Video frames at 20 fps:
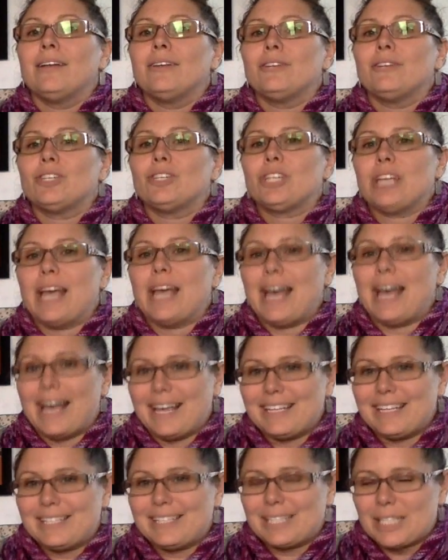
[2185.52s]
She
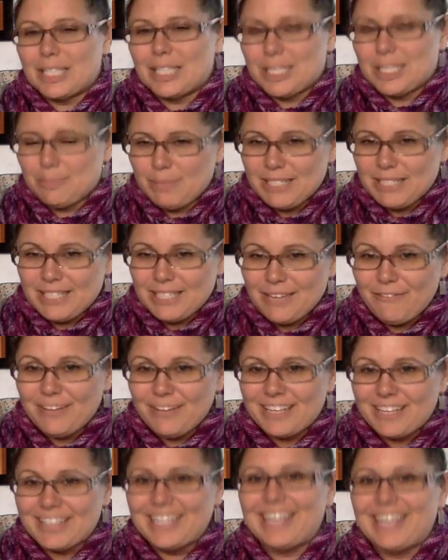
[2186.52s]
asks
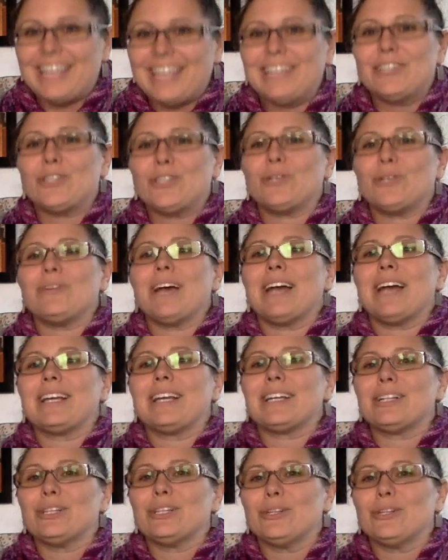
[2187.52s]
specifically to not
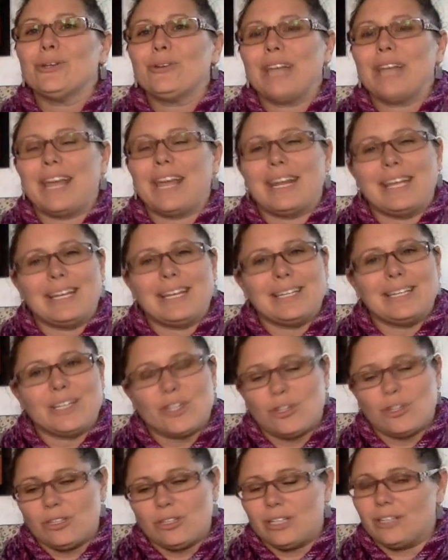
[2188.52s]
include any
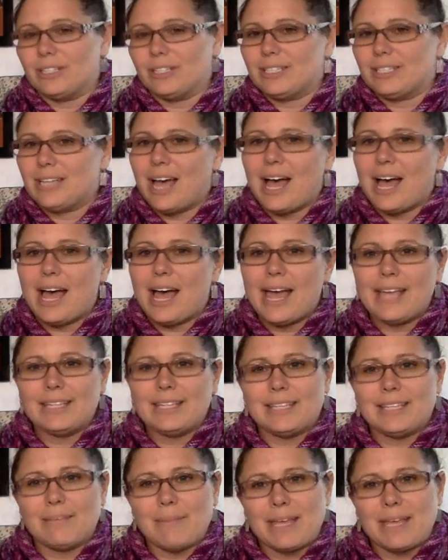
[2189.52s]
additional little
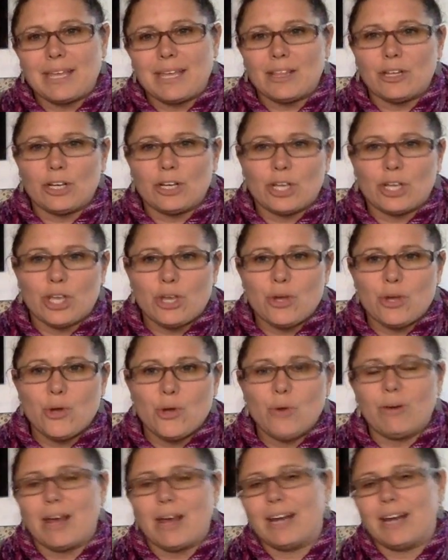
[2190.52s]
ties that make it look
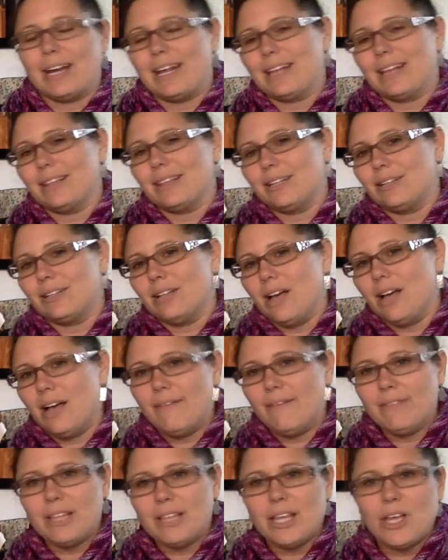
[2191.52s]
cute, not any little
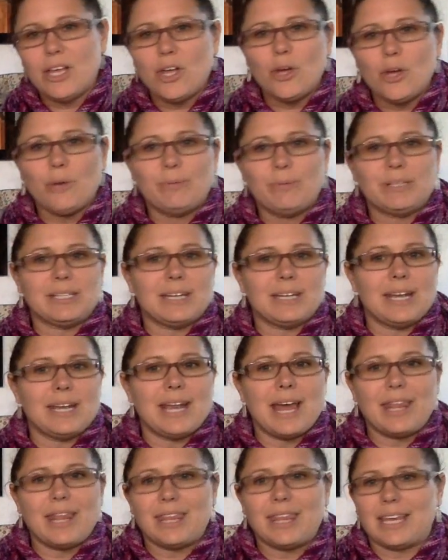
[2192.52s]
envelopes,
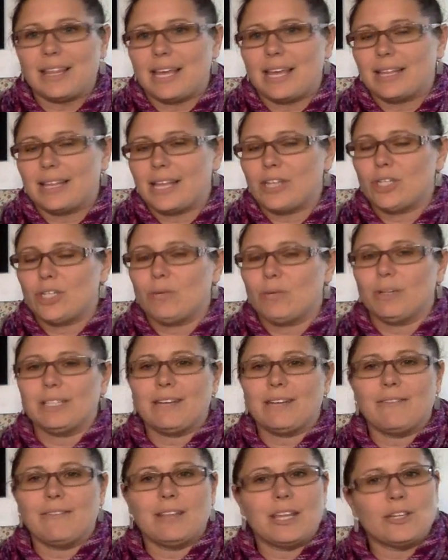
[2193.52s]
nothing like that. She wants
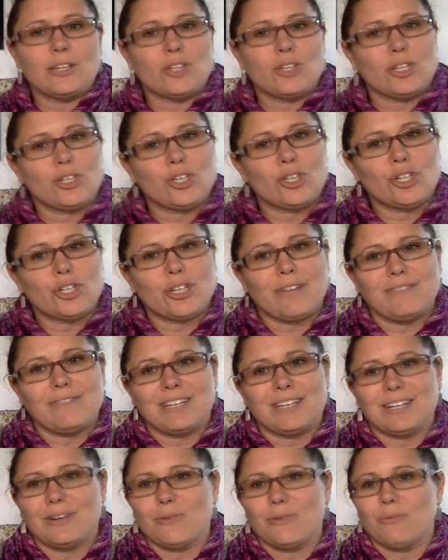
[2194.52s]
everything just shoved
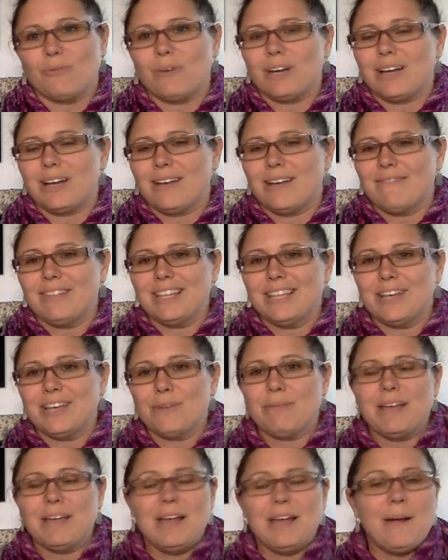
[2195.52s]
into one
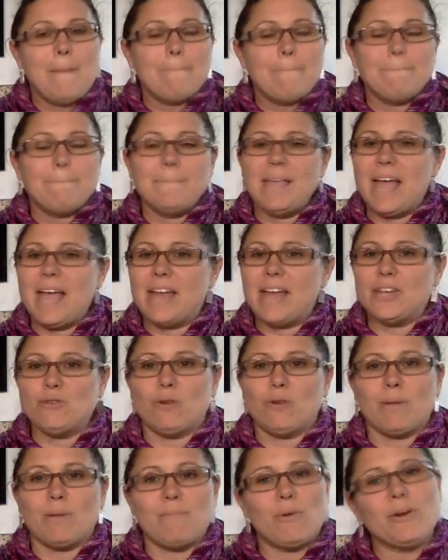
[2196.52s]
envelope, and you
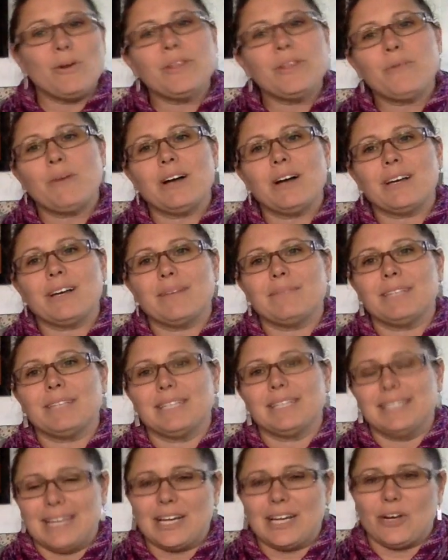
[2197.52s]
are more than welcome to
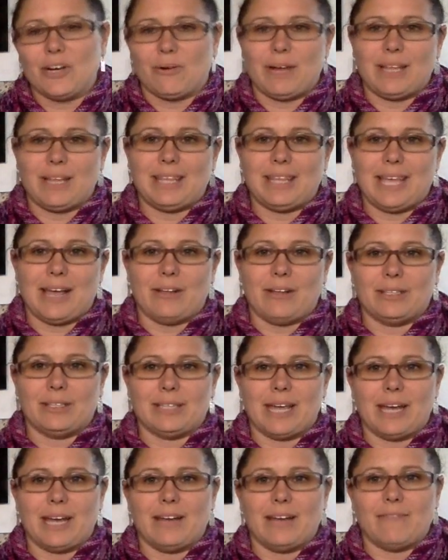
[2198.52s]
decorate the
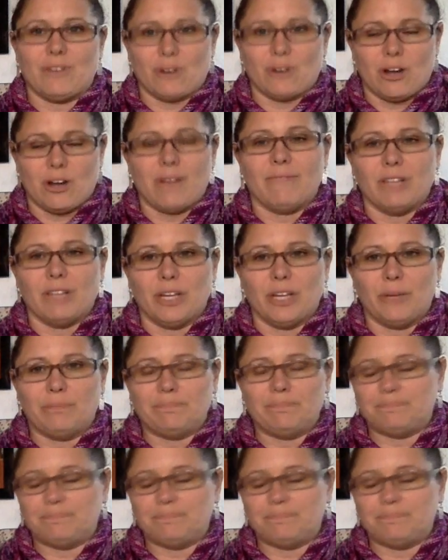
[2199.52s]
outside of your envelope.